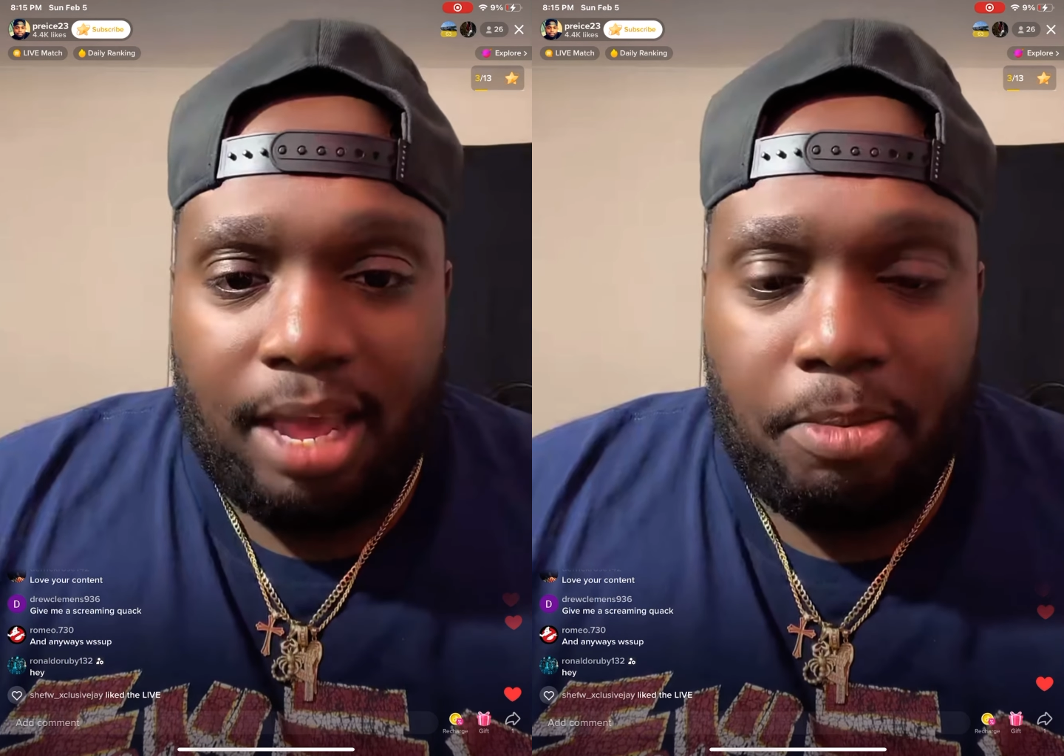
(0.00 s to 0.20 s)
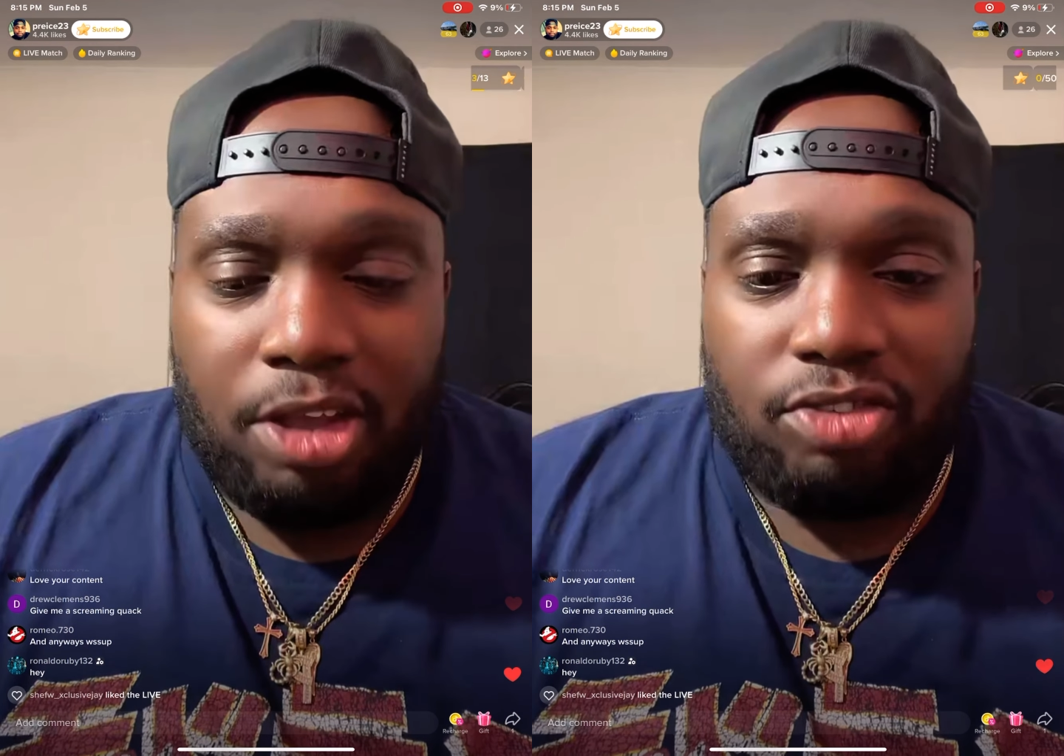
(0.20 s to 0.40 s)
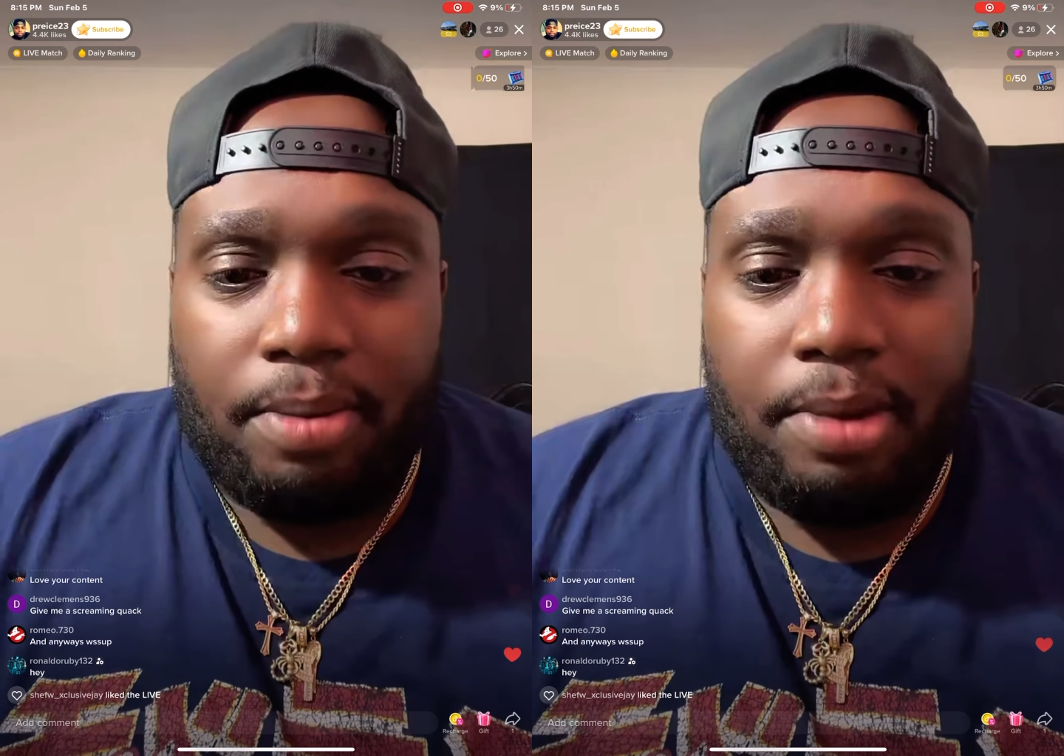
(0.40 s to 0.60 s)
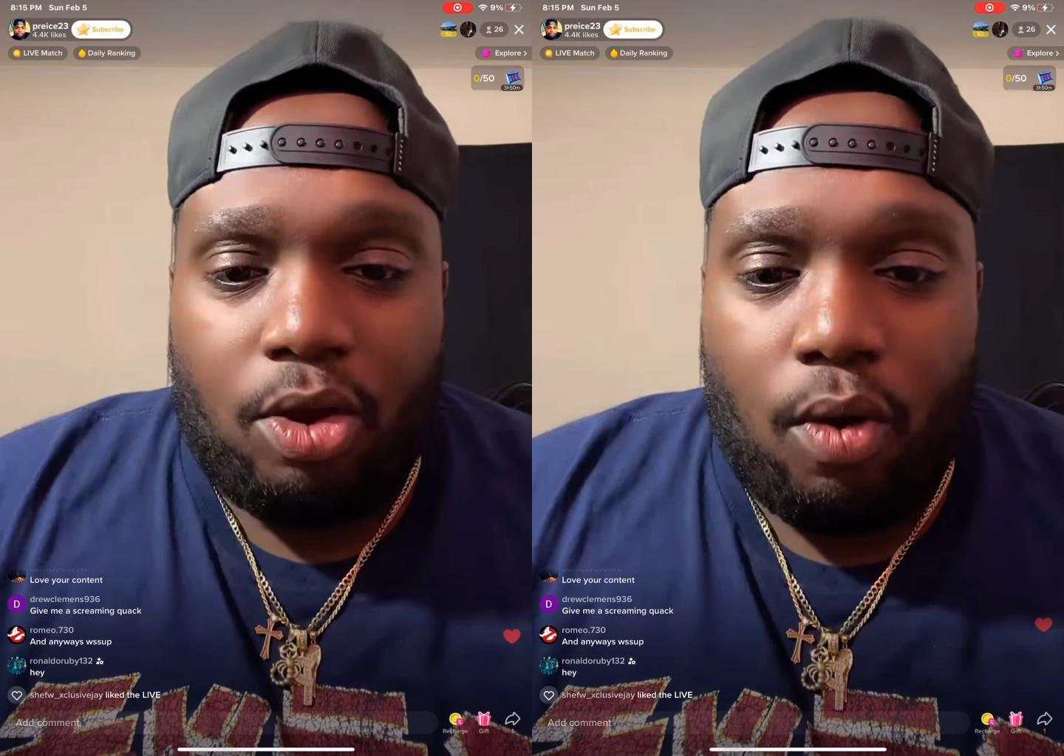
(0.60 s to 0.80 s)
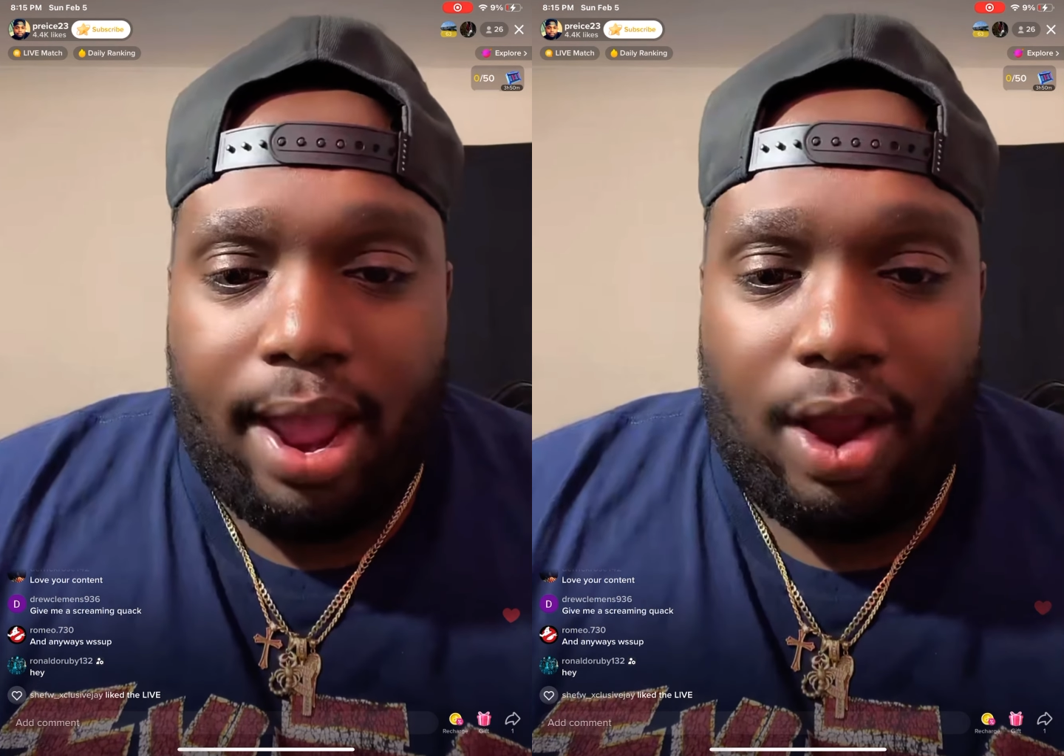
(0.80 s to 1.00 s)
Give me a screaming
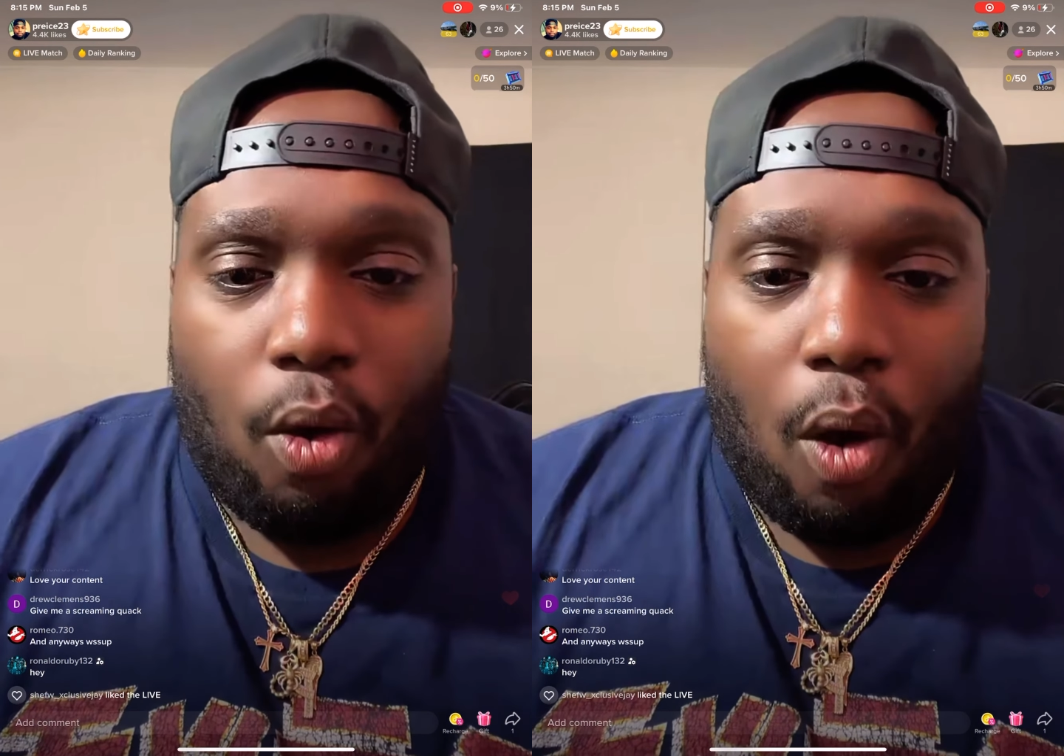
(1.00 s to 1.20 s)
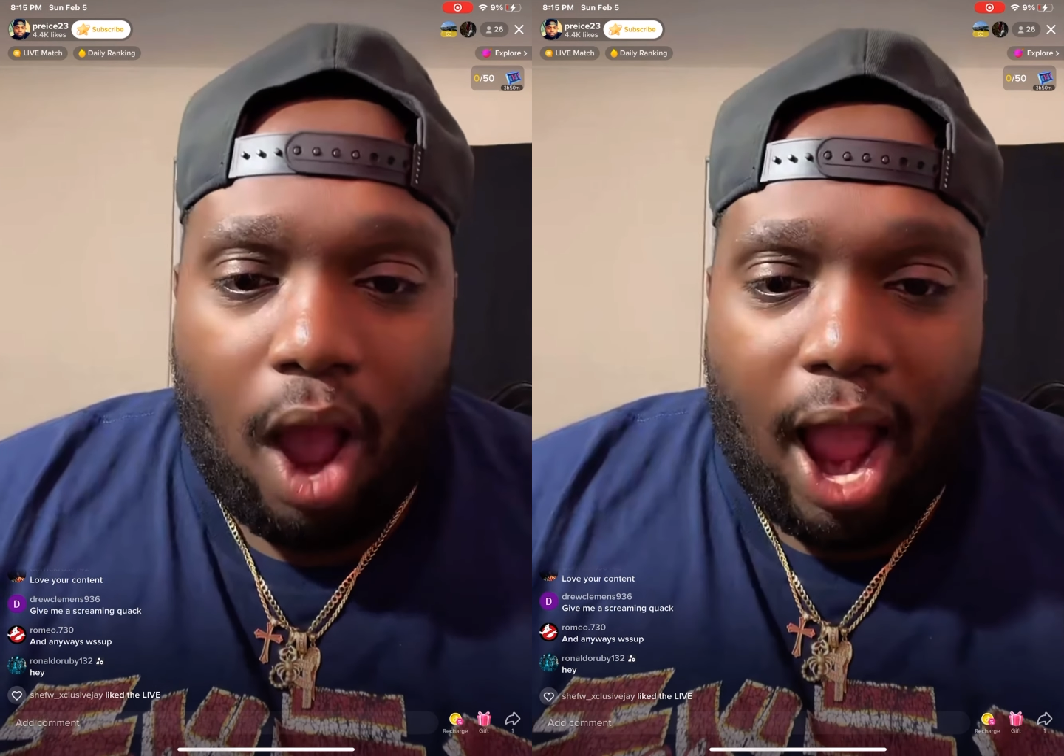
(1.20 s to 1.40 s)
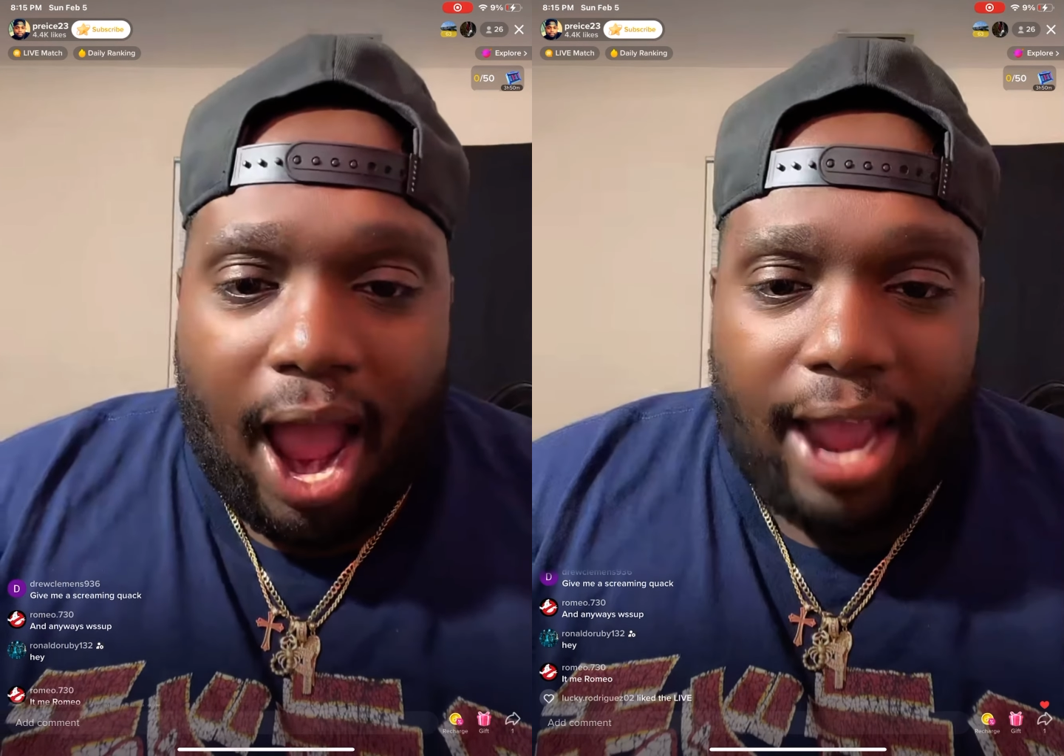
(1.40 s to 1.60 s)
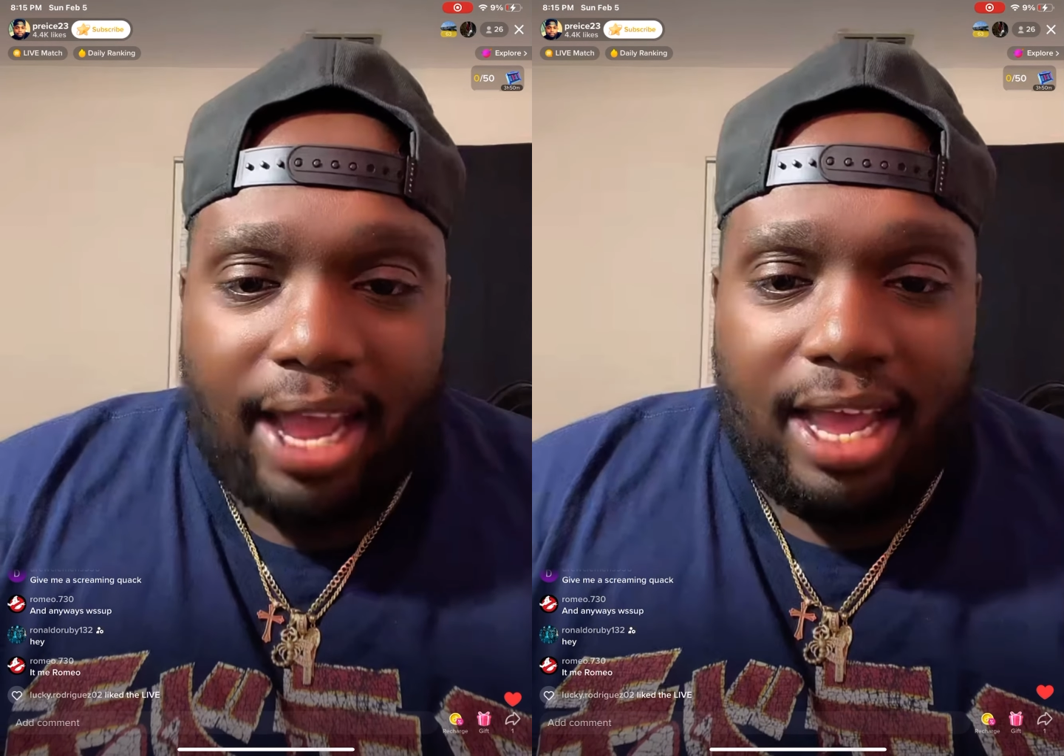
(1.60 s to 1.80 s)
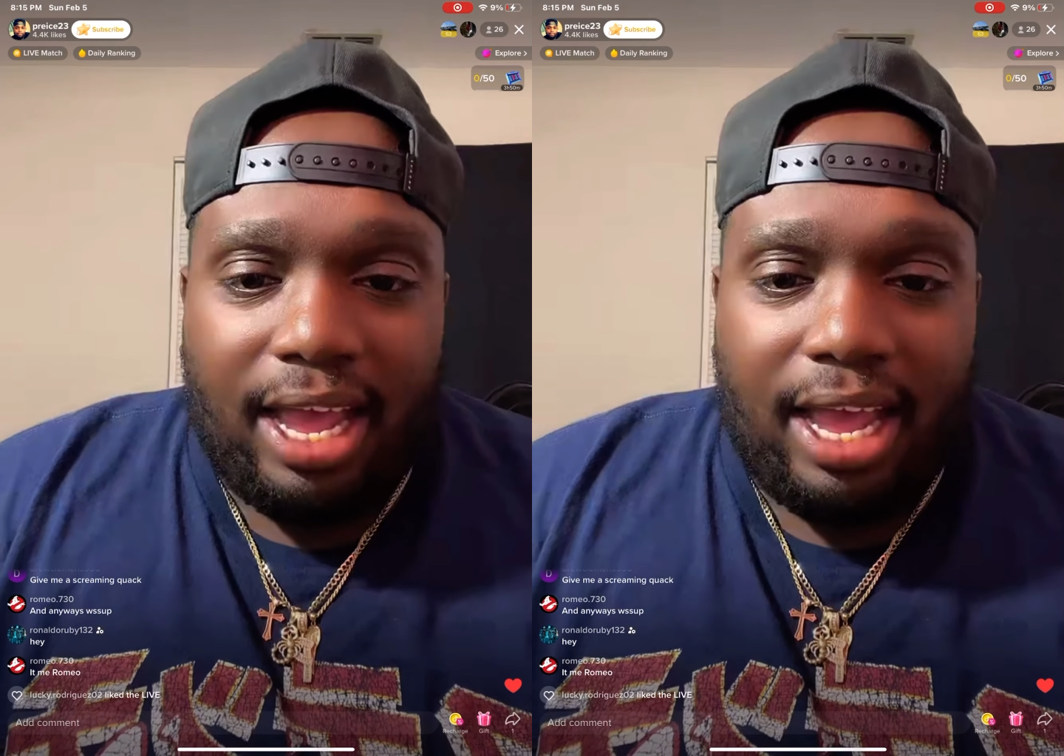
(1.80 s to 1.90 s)
quack quack.